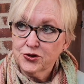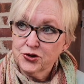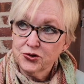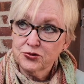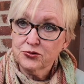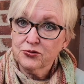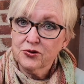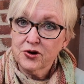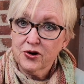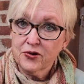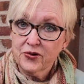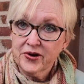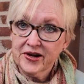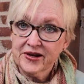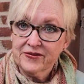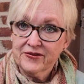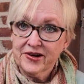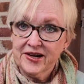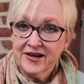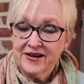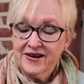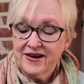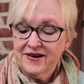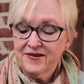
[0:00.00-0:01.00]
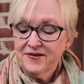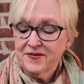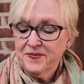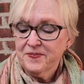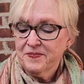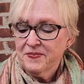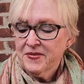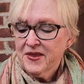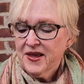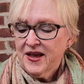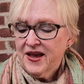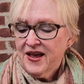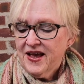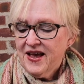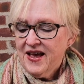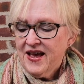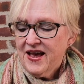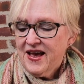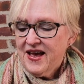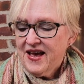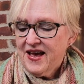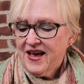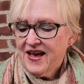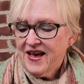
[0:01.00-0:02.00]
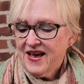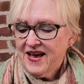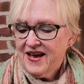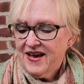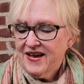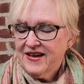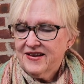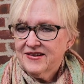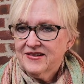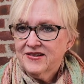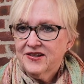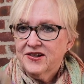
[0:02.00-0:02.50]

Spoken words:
2 going right now, and